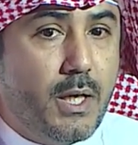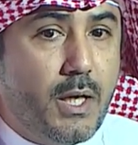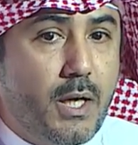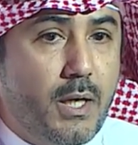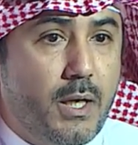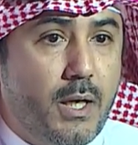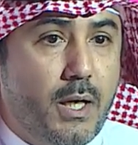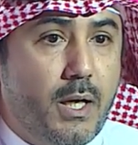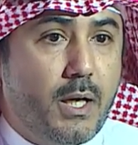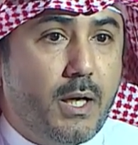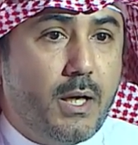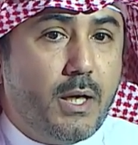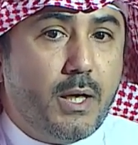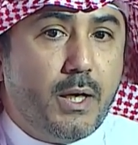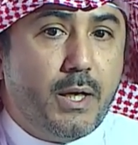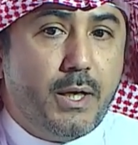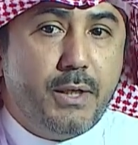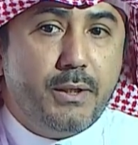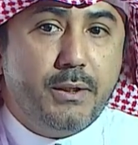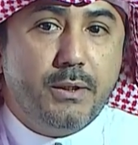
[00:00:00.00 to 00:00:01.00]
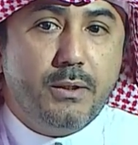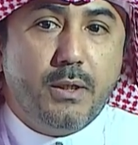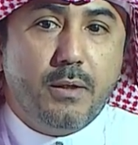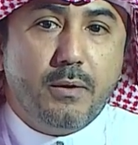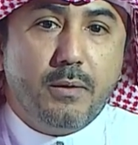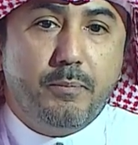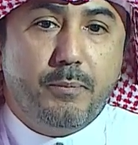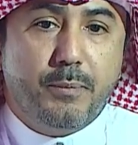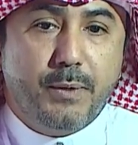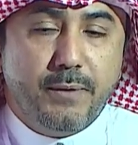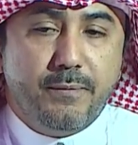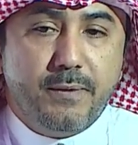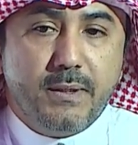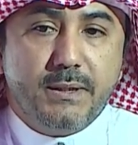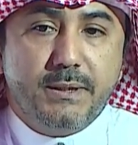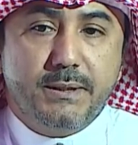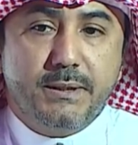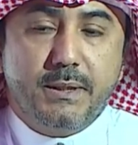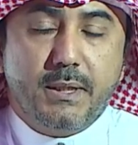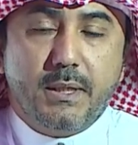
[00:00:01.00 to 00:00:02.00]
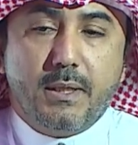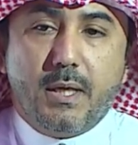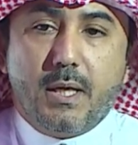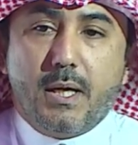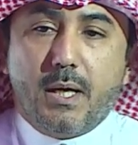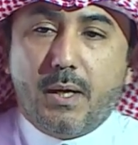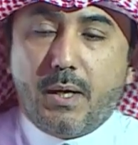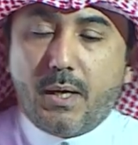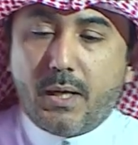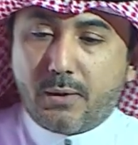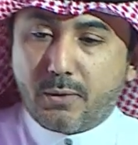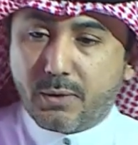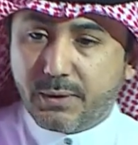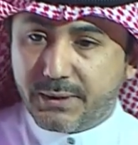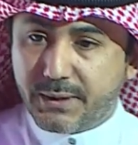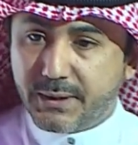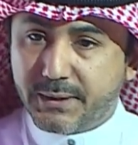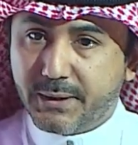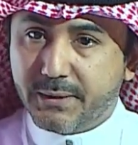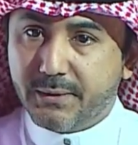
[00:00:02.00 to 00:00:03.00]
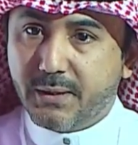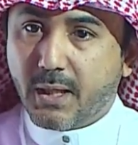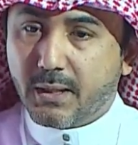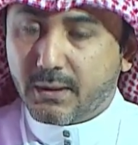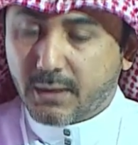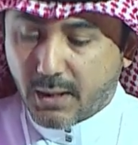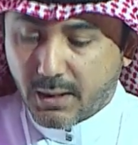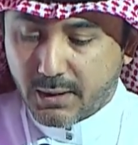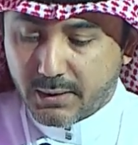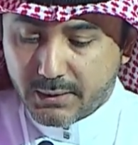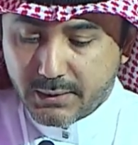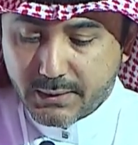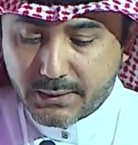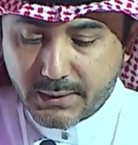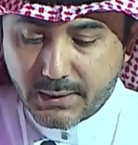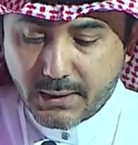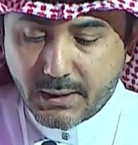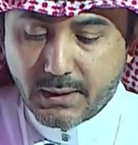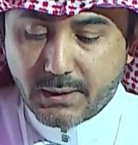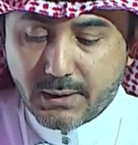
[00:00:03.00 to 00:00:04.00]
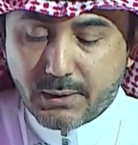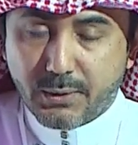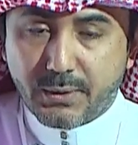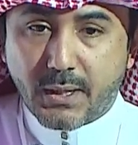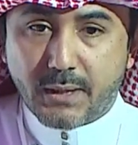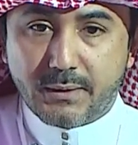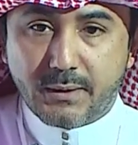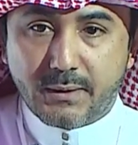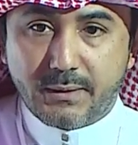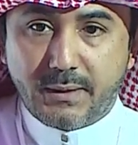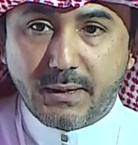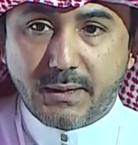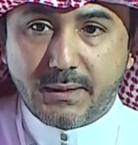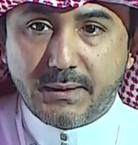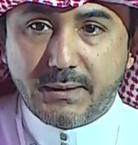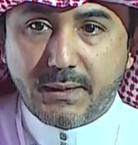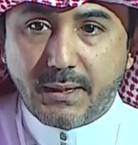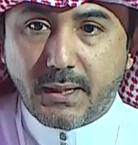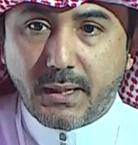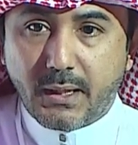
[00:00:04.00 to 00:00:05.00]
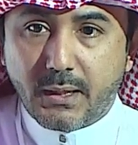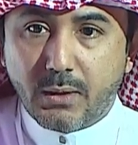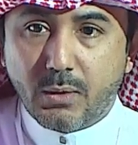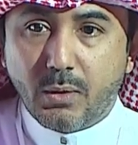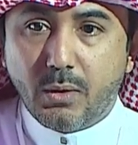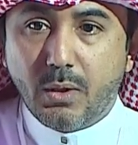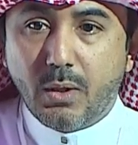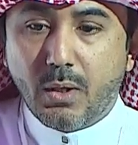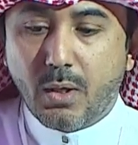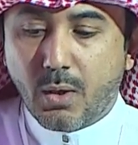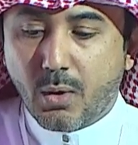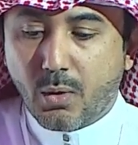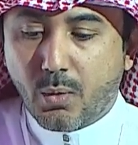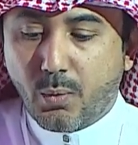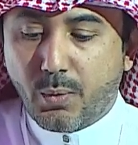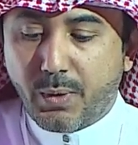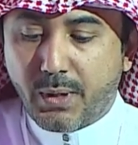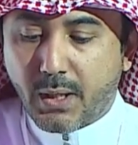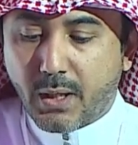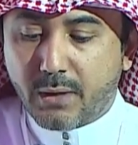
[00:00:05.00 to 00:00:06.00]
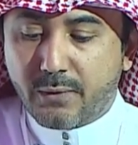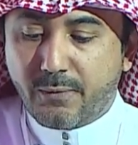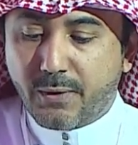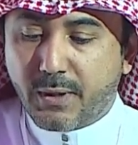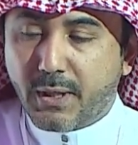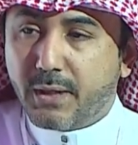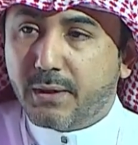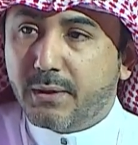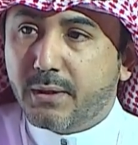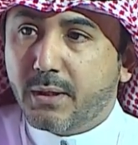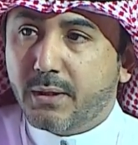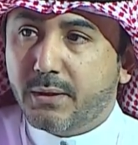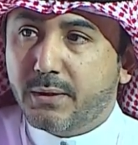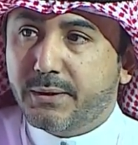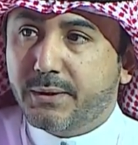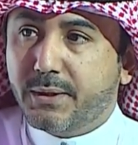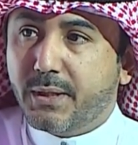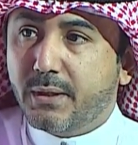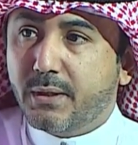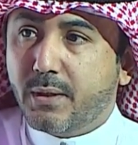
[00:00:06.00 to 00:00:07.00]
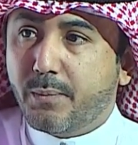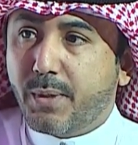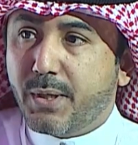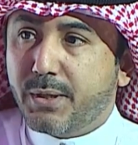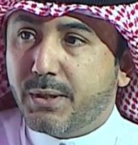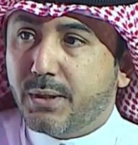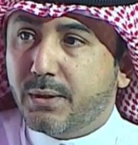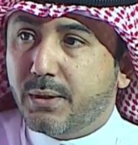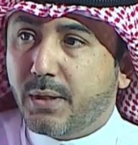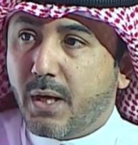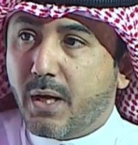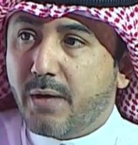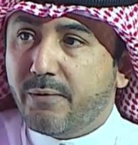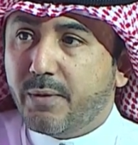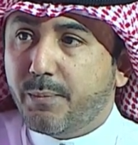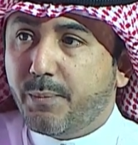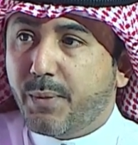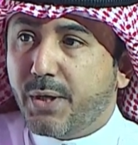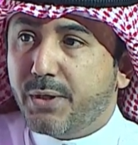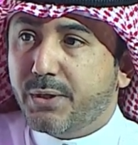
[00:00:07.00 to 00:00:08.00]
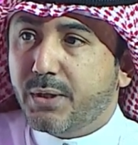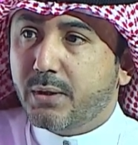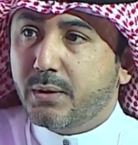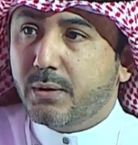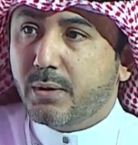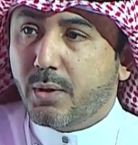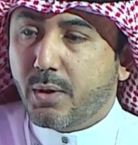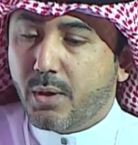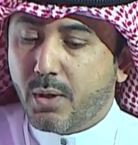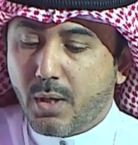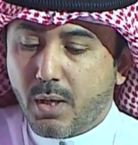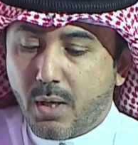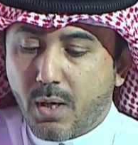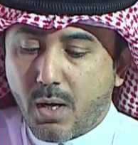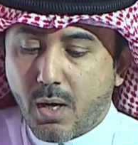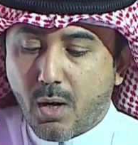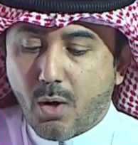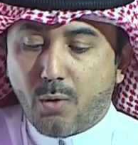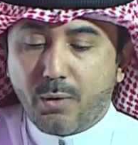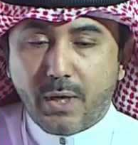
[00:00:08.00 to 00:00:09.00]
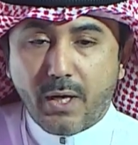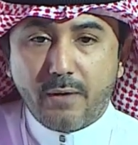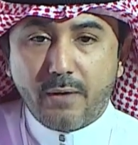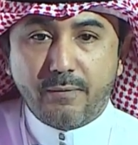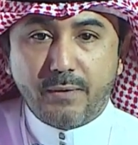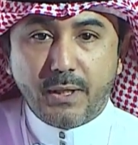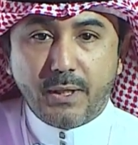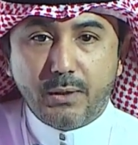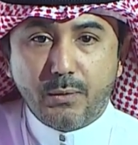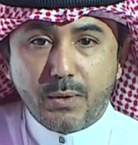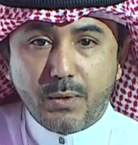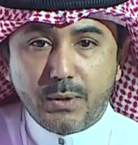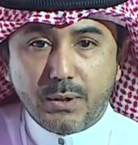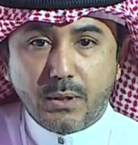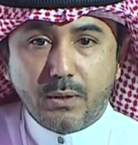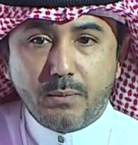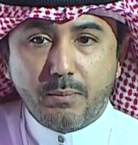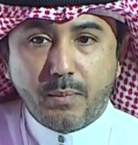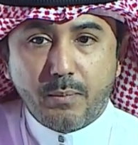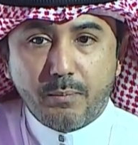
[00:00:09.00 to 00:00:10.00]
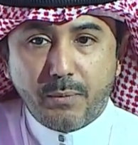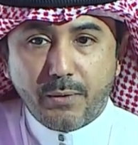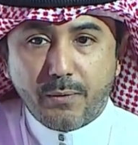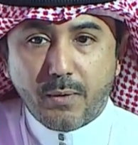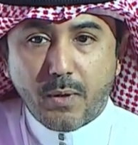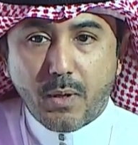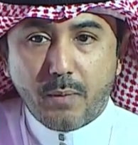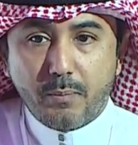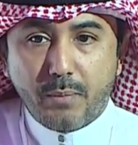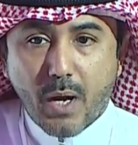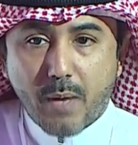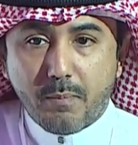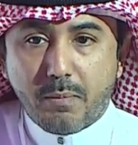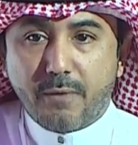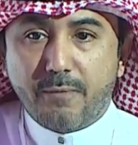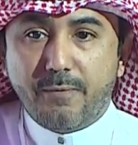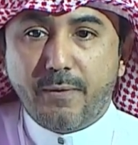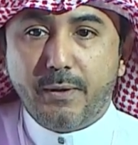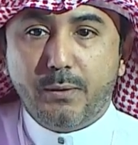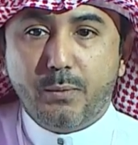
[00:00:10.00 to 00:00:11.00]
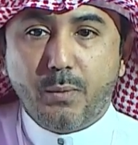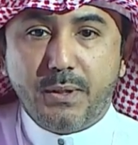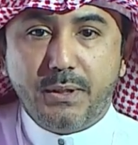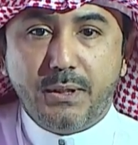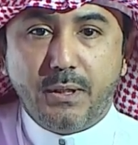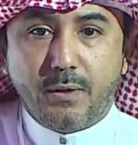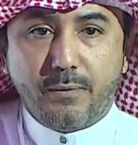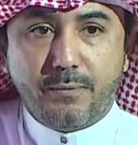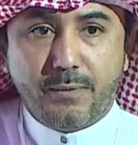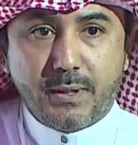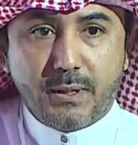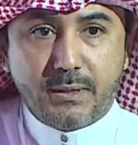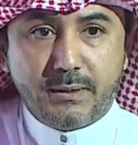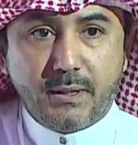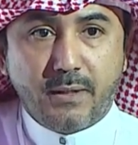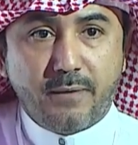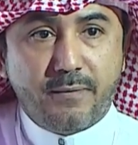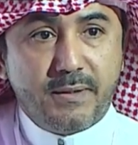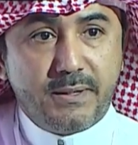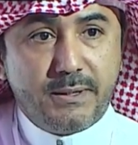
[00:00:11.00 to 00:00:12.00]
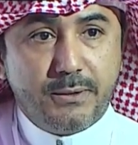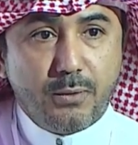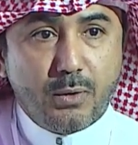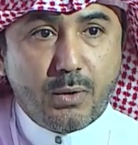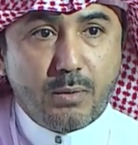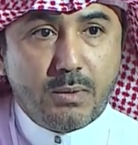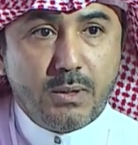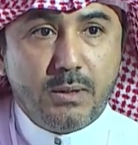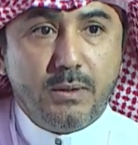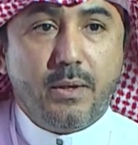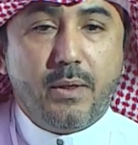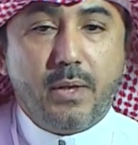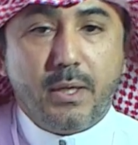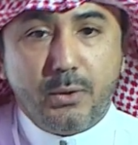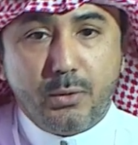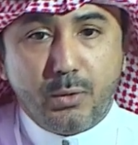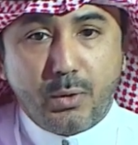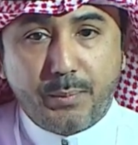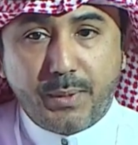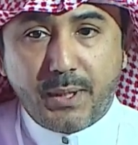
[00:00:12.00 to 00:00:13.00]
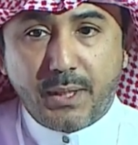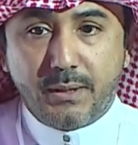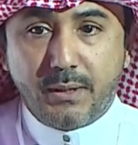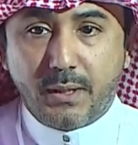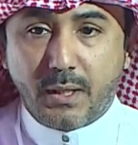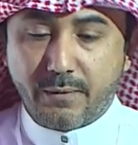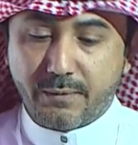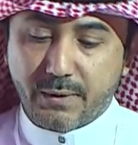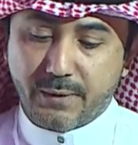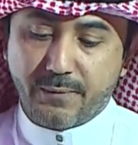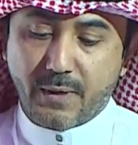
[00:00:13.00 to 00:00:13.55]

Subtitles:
In the previous consensus guidelines in 2016, we advocate to screen the patient, every patient or every individual above 20 years. If it's normal, then you repeat every 5 years.